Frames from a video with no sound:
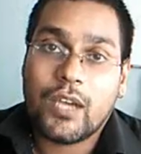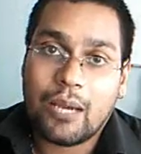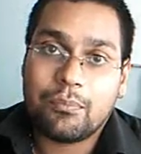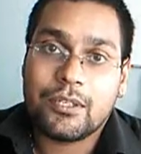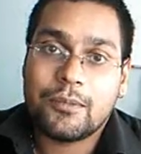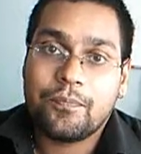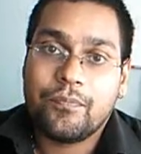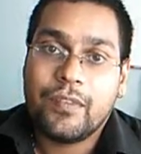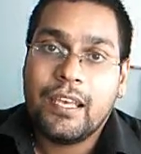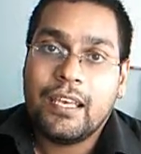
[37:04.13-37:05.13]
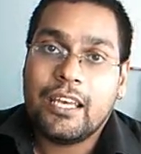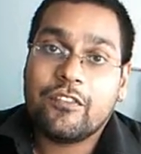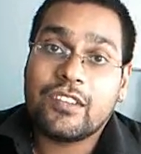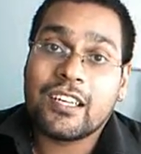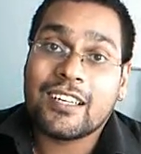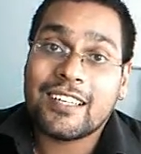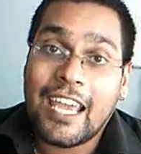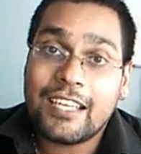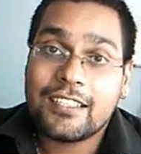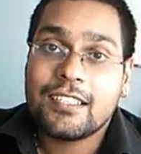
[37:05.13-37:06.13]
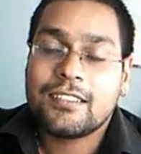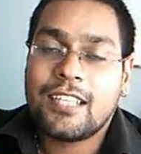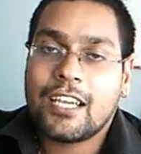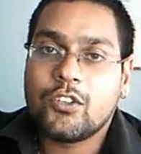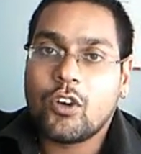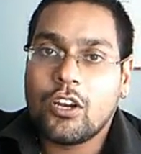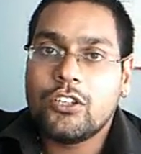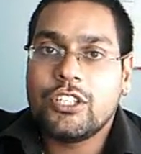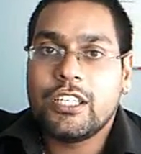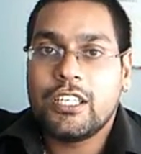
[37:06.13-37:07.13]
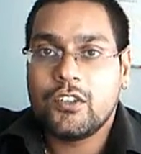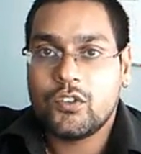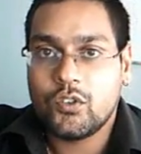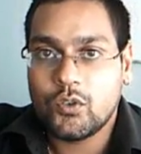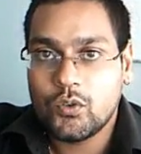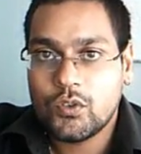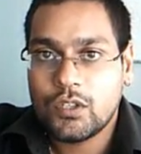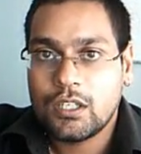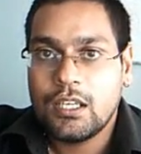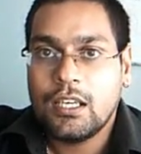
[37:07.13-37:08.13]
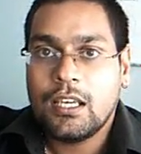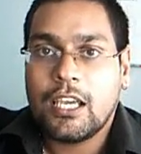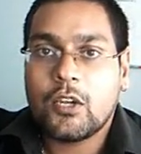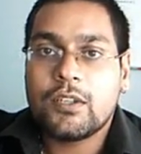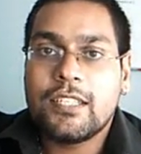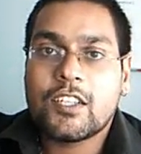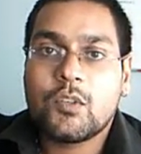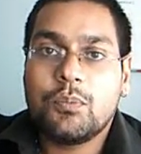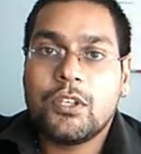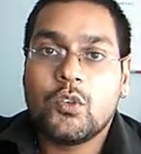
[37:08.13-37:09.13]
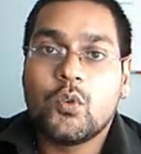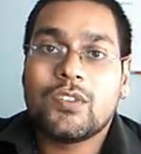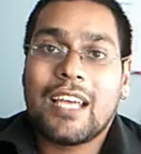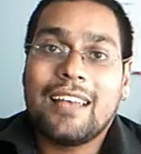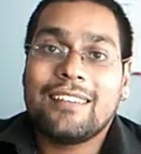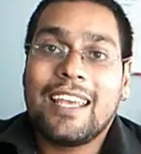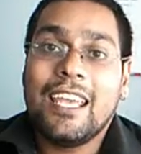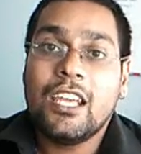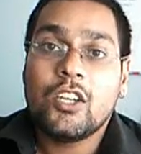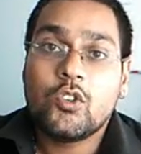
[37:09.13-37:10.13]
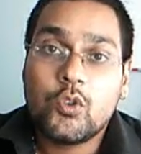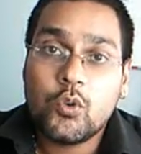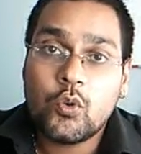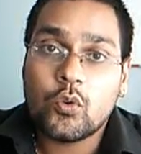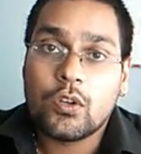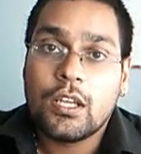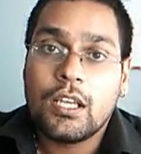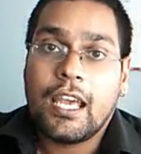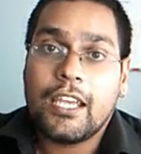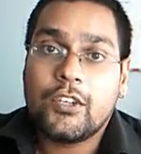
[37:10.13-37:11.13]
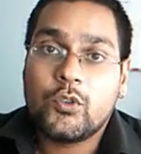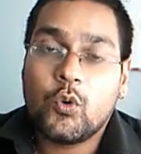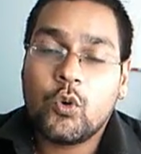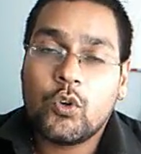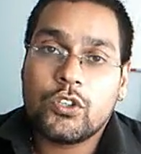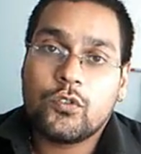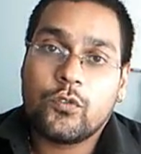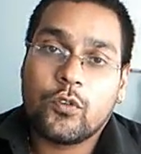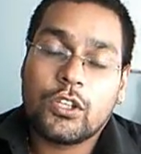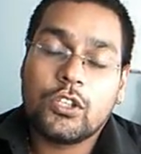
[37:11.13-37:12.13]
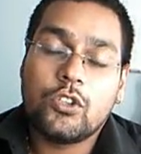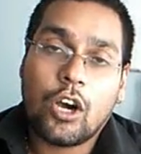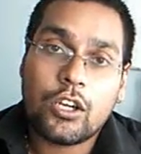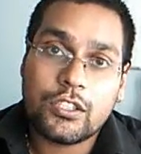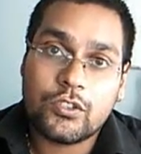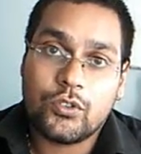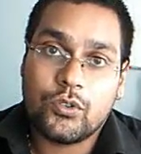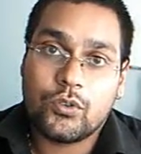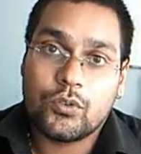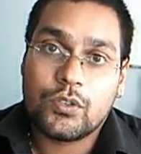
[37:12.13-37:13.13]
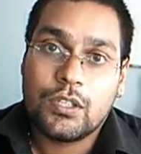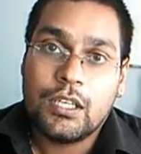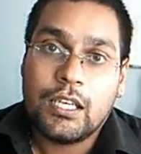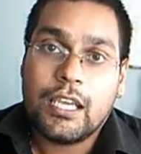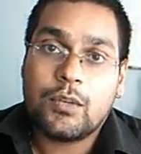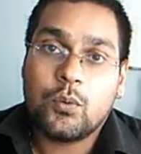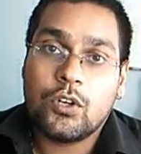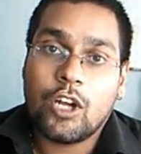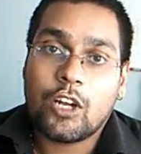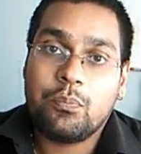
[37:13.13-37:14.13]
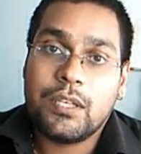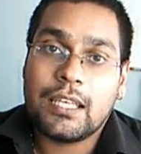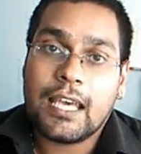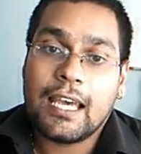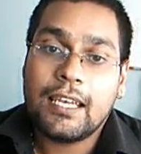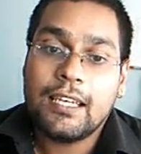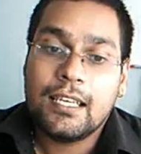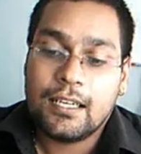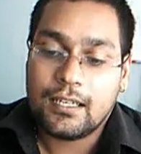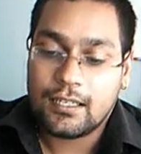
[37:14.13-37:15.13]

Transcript: to happen. If the right technology is used, it will just be used as a tool for the doctor to use. It will not be an